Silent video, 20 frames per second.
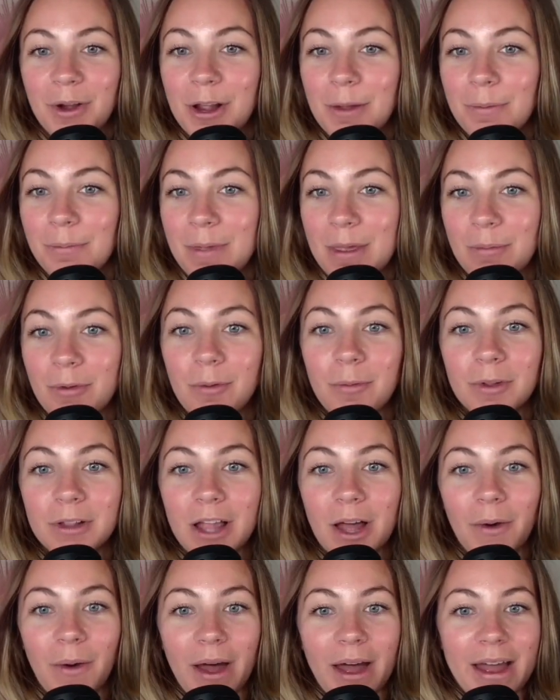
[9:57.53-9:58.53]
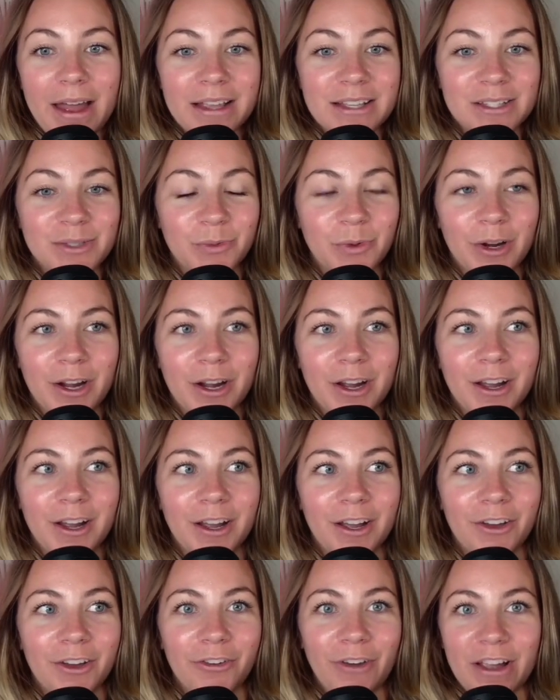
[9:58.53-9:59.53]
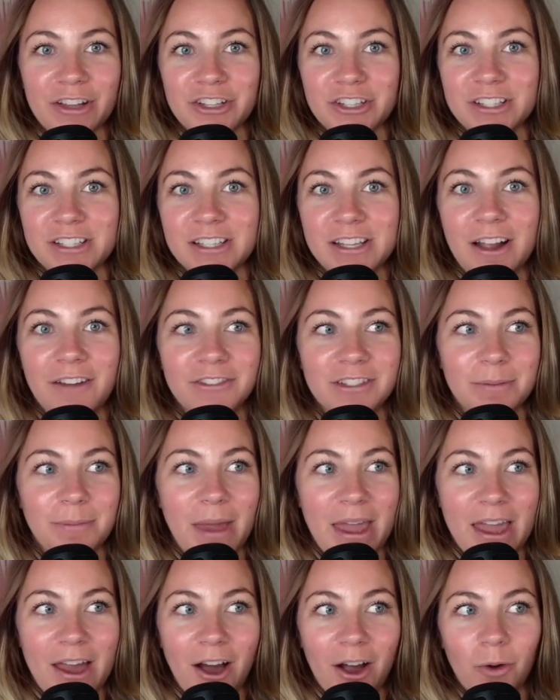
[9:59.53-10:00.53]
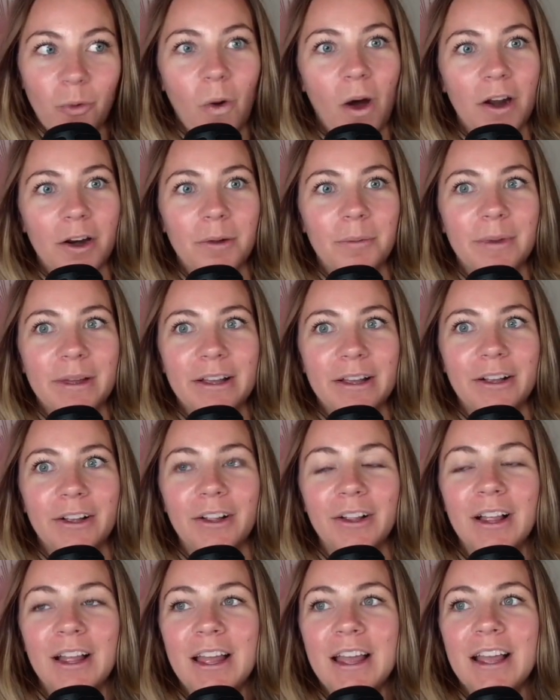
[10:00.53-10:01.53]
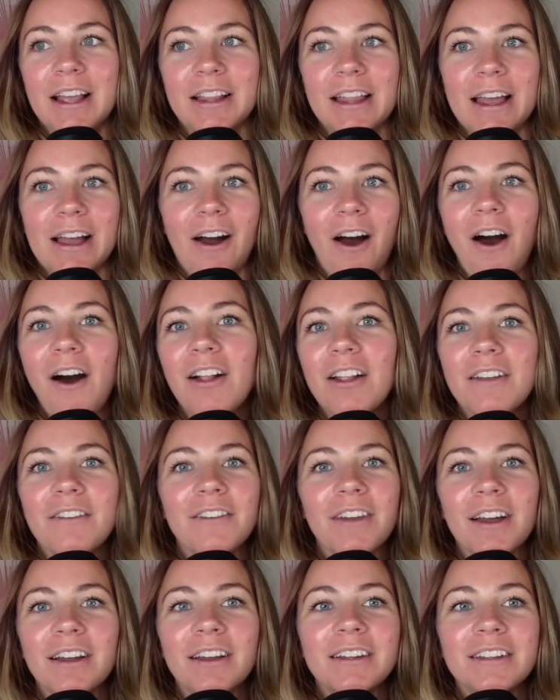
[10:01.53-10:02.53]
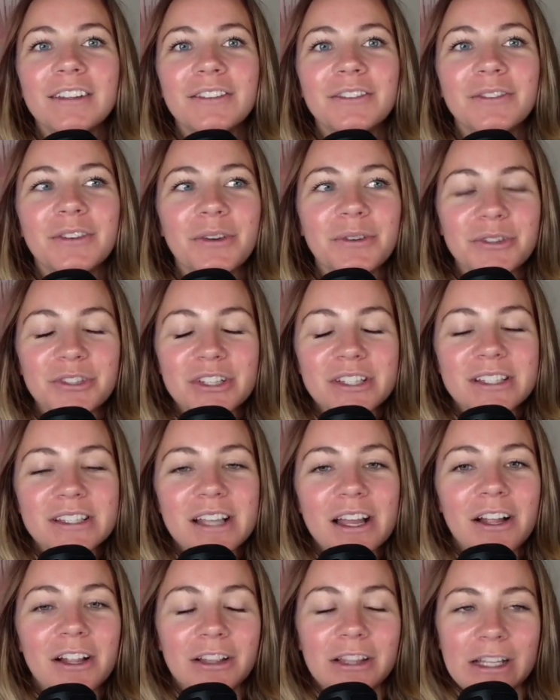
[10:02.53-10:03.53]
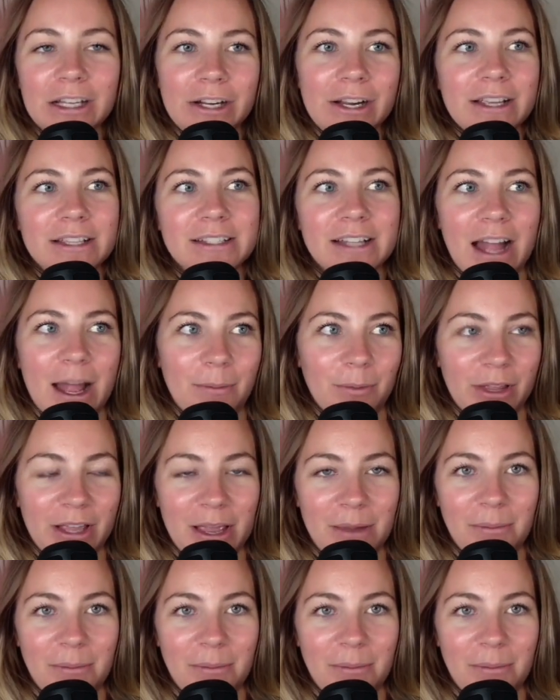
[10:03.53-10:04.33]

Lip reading: People below us were gracious enough to pay our water bill. Like it was just a hilarious time looking